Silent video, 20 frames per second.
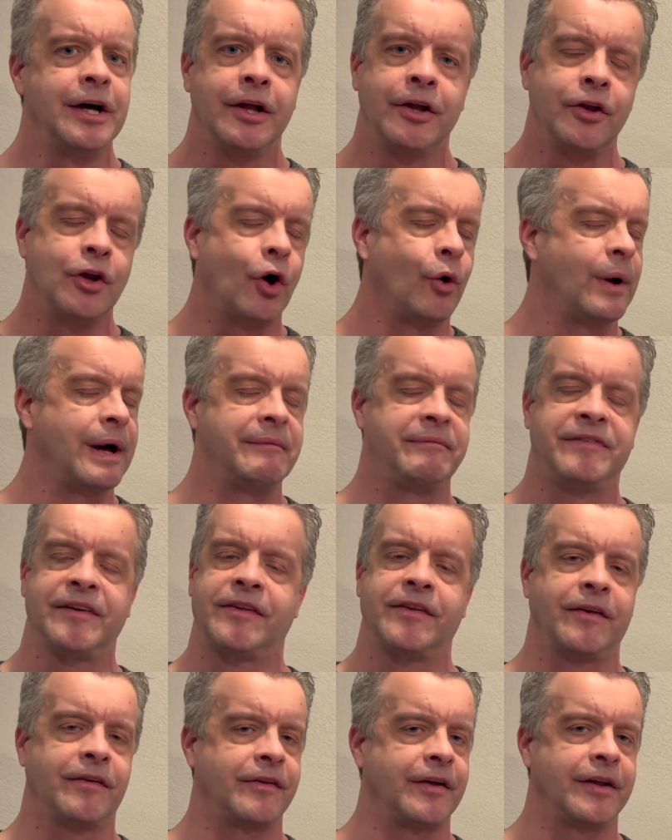No
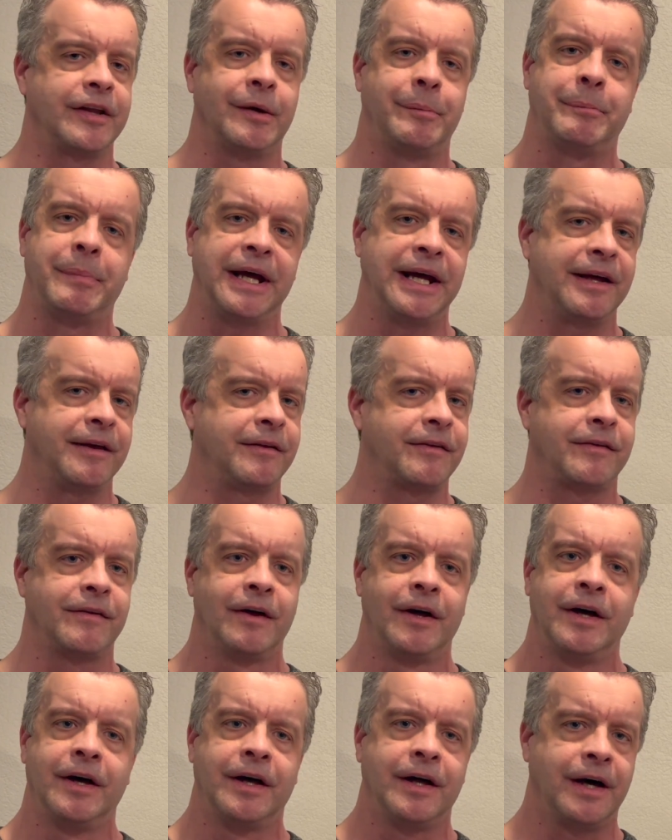emphasis on the bass,
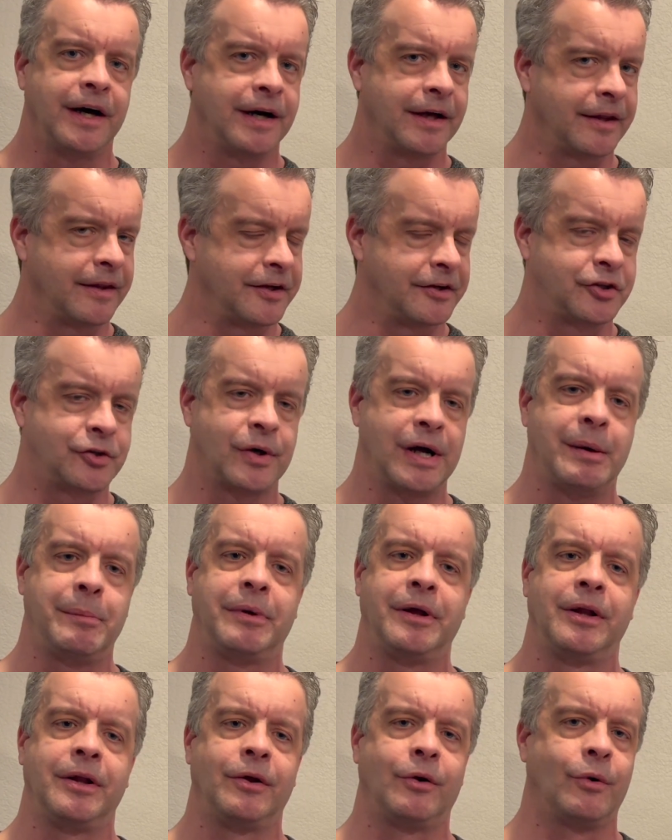the
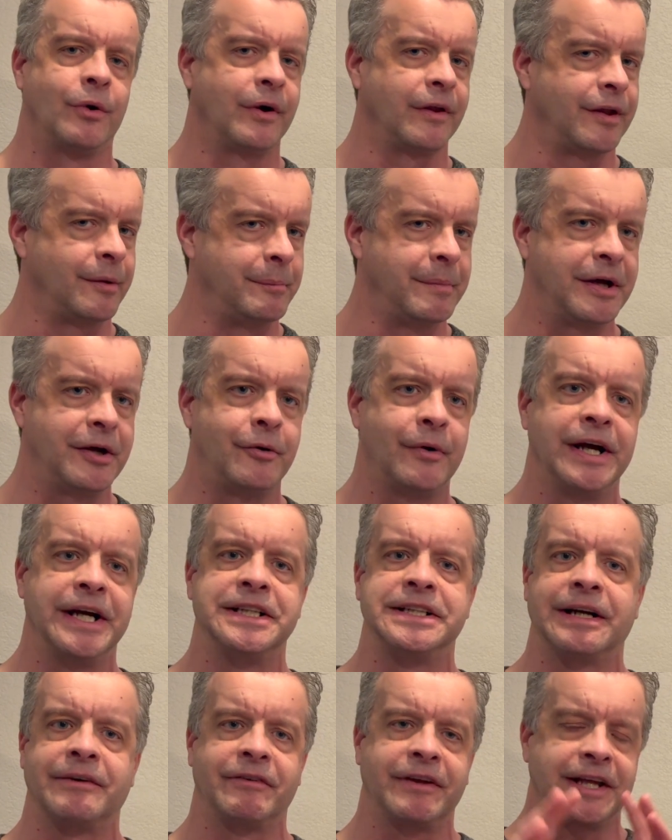treble, or the
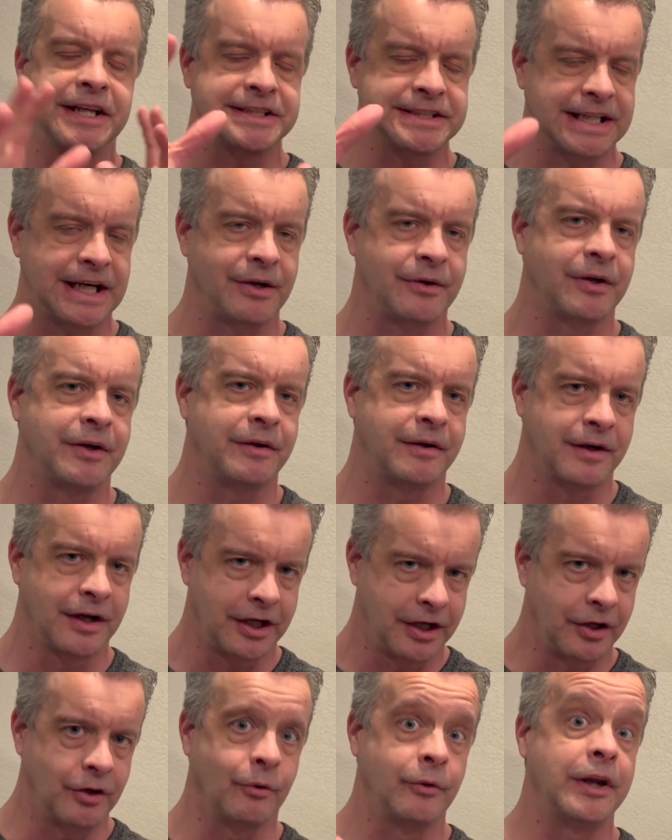mid-range. Everything sounded,
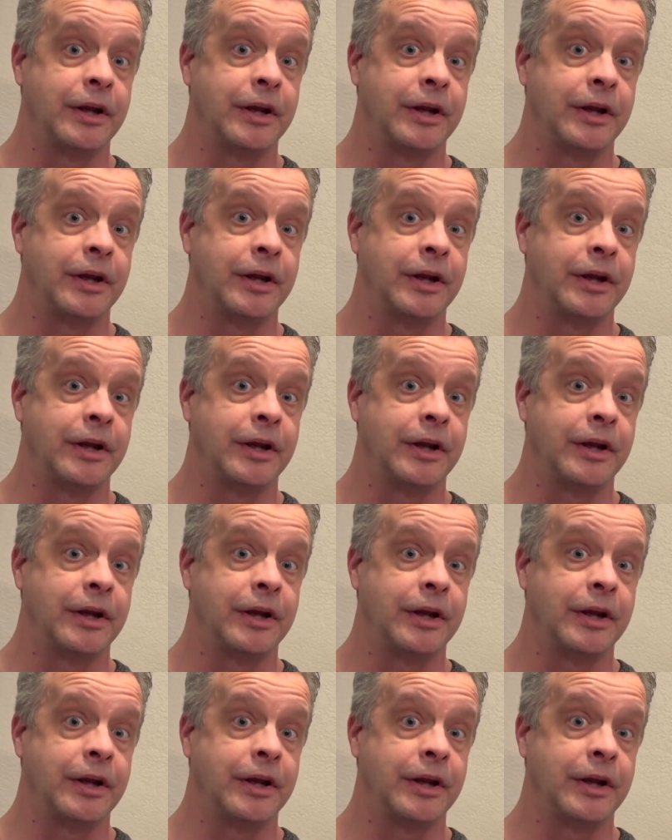you know,